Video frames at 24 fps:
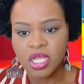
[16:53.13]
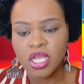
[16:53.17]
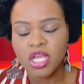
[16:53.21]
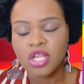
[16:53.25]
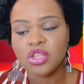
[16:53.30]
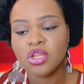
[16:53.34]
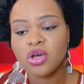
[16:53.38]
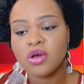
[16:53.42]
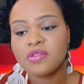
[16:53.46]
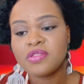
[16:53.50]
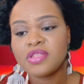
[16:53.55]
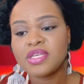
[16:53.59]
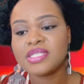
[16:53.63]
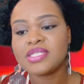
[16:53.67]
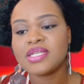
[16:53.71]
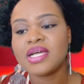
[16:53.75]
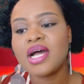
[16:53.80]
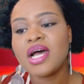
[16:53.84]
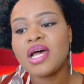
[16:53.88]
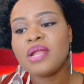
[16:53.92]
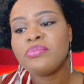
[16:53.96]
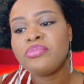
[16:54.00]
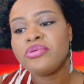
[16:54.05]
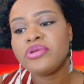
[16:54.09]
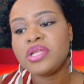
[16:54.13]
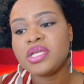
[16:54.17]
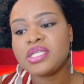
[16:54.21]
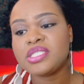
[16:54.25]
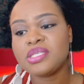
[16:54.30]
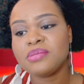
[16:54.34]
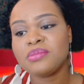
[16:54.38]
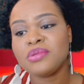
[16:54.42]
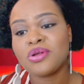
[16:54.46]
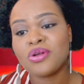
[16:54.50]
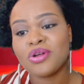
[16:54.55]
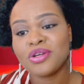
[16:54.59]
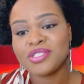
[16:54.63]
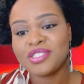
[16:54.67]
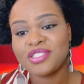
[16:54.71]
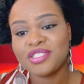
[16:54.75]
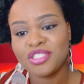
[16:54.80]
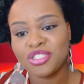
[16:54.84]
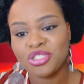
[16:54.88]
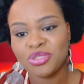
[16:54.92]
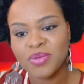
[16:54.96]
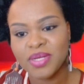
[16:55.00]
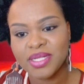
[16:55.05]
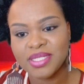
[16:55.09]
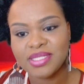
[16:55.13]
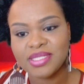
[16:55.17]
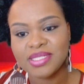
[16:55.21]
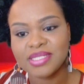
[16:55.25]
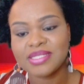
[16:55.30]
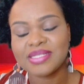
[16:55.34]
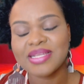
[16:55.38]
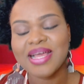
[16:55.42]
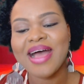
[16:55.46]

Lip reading: Now, these unpredictable constituencies